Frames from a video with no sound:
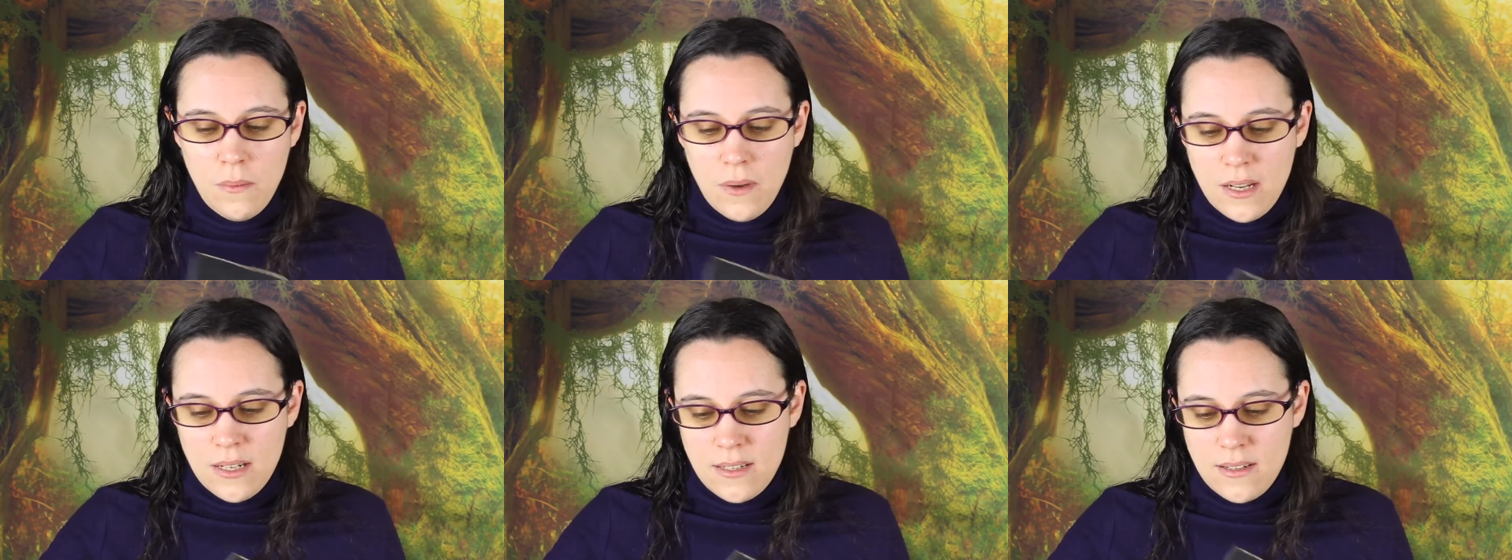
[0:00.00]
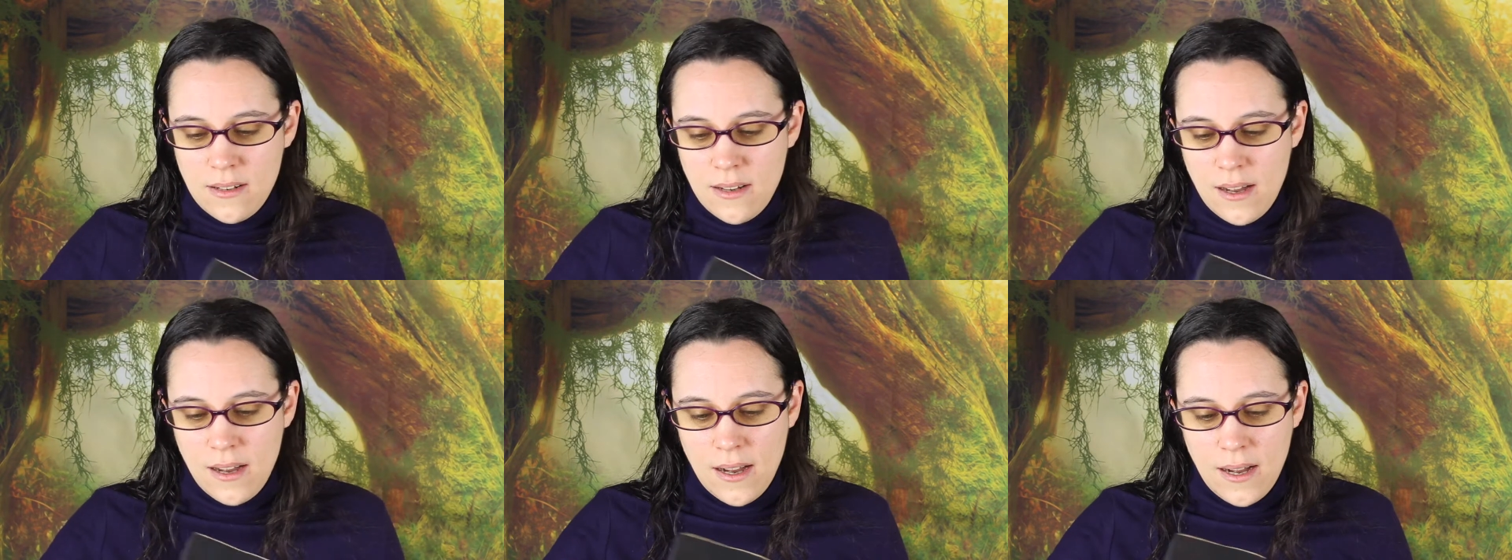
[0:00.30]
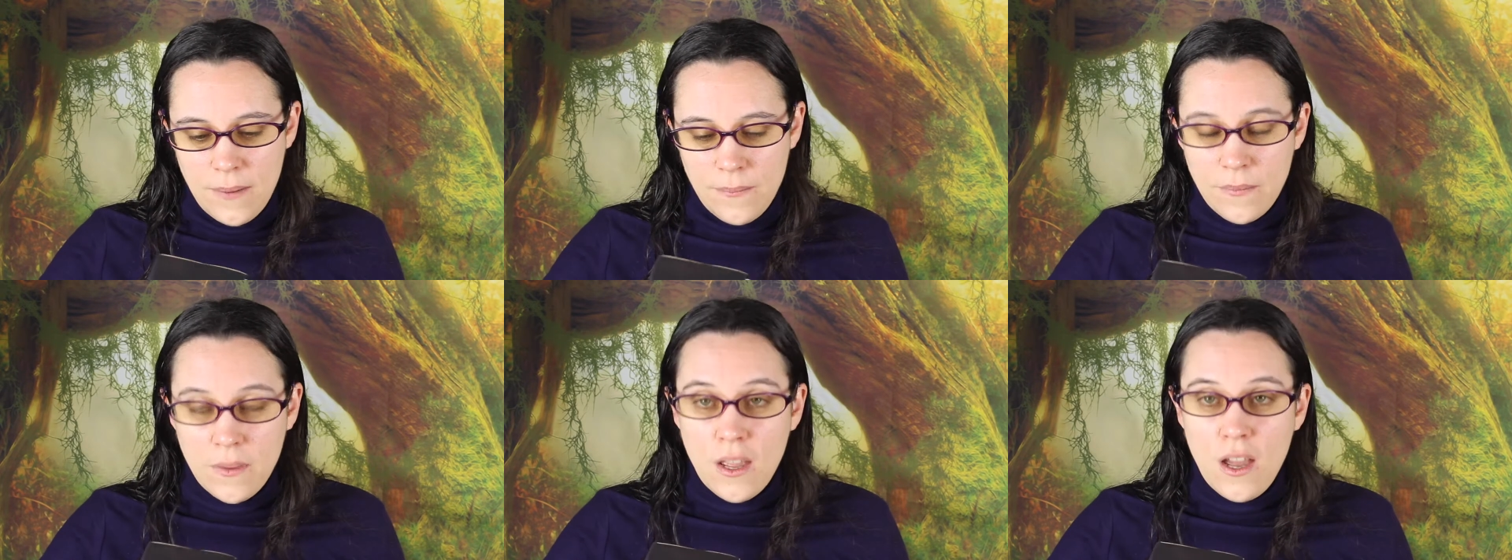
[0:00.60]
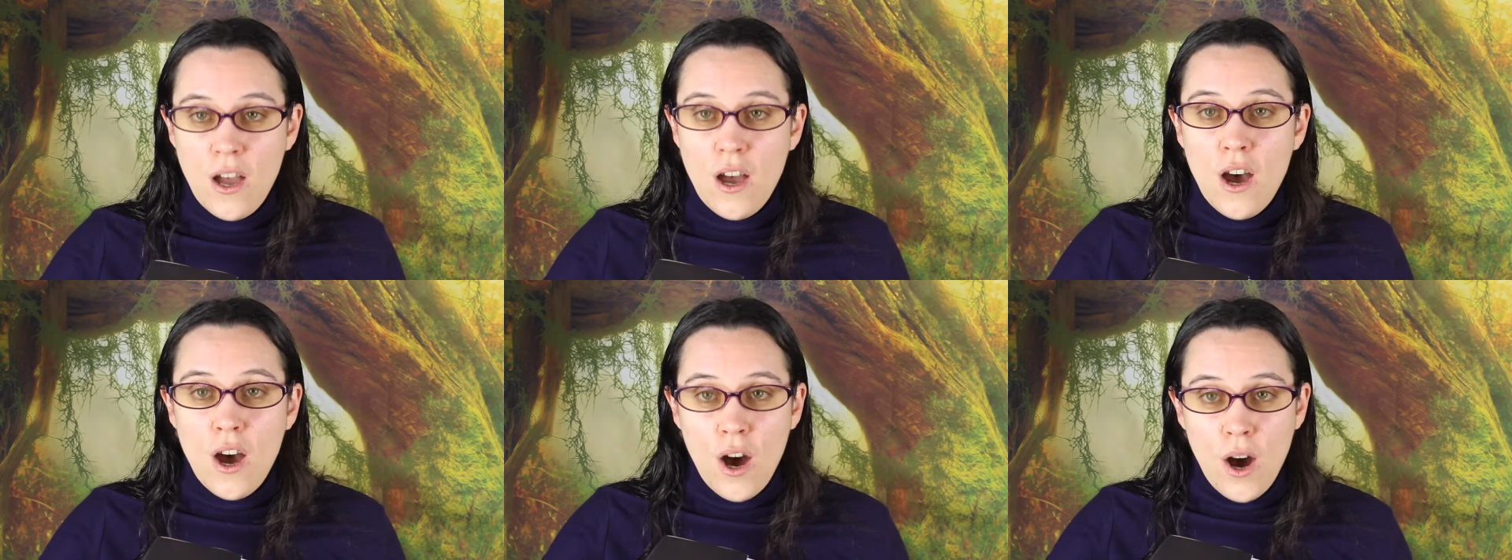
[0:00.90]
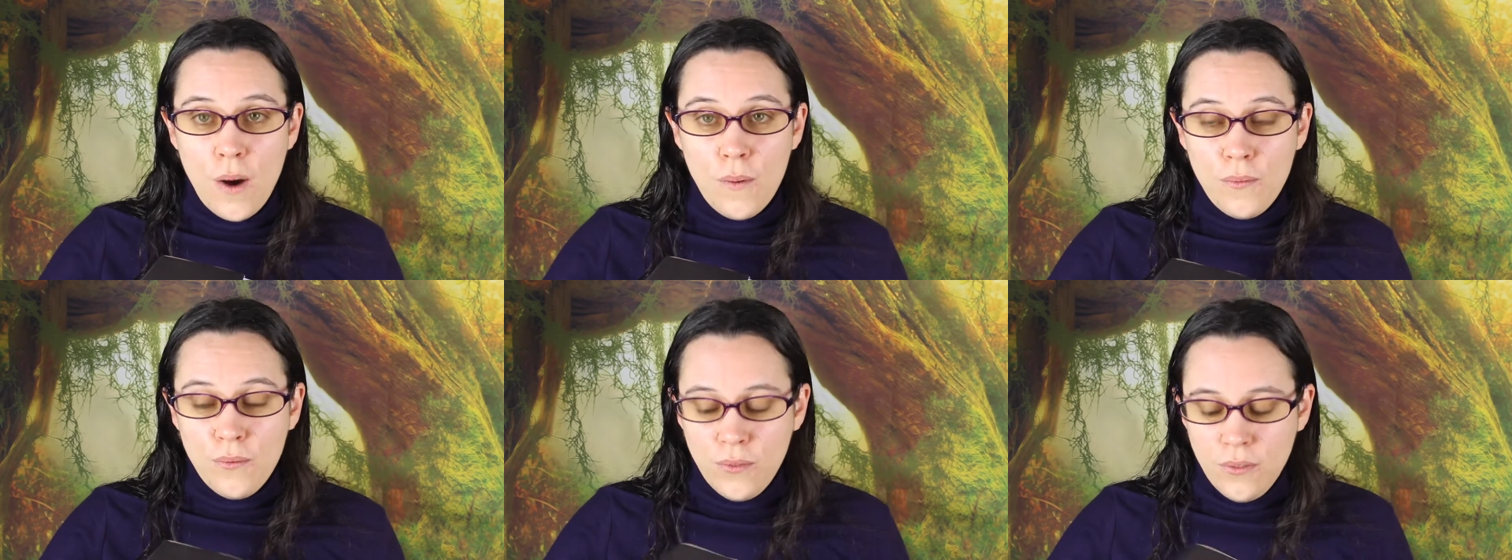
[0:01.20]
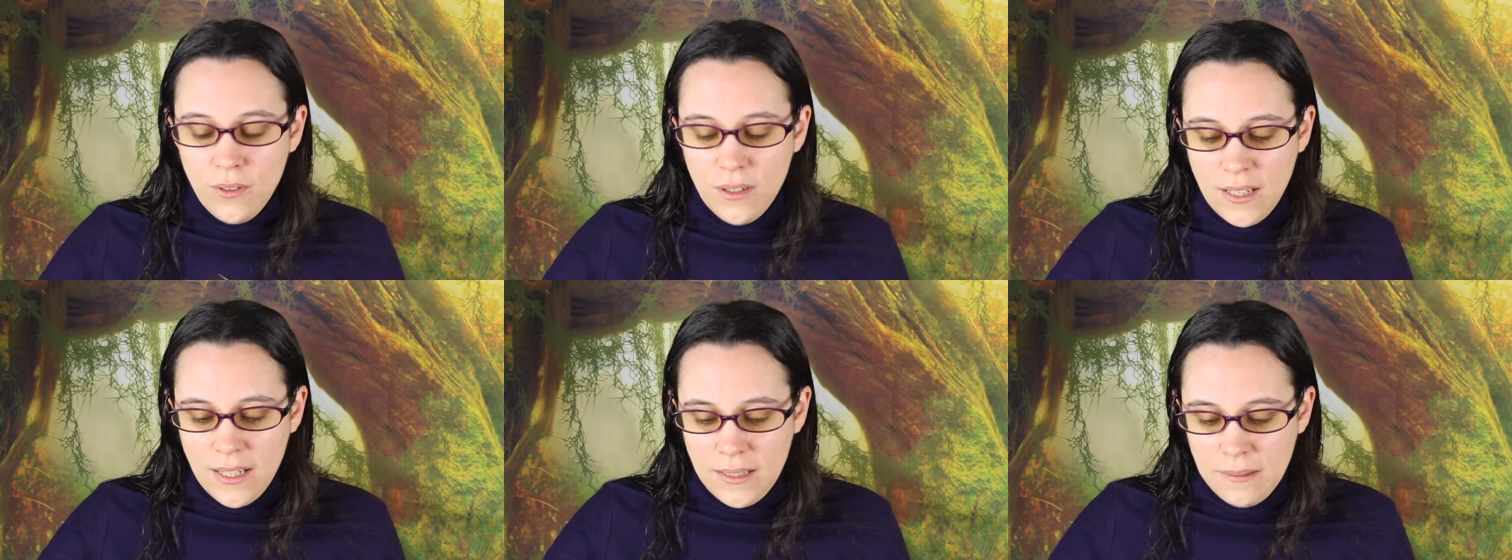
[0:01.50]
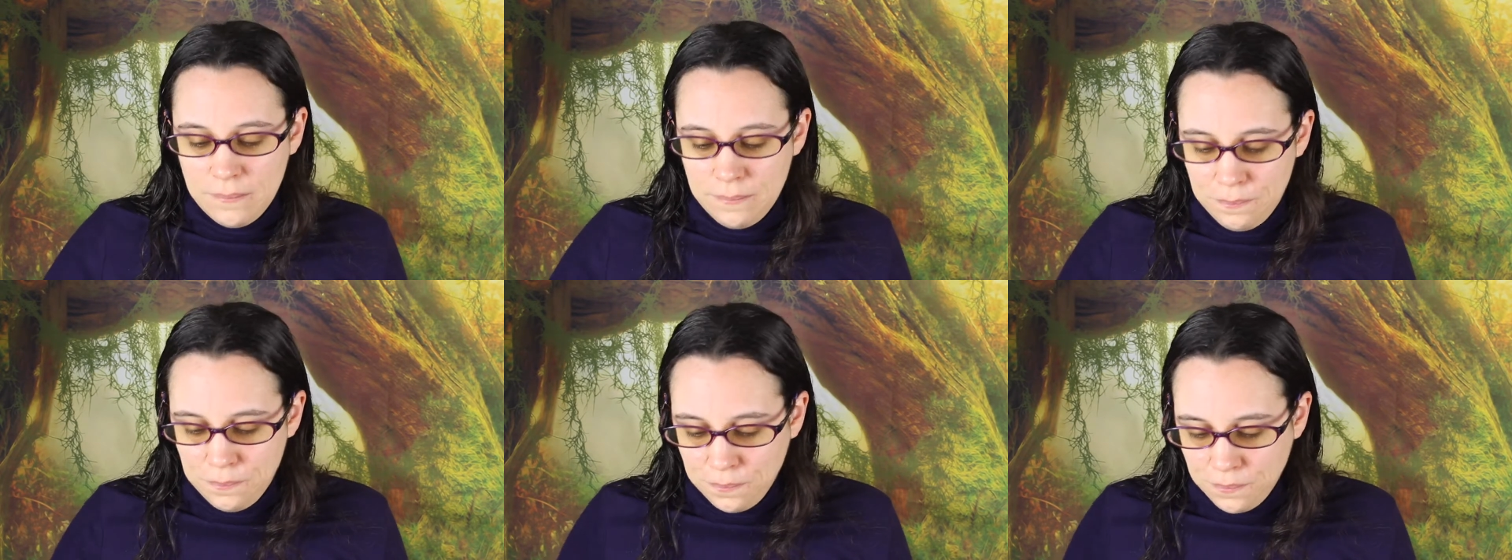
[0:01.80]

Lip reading: But hopefully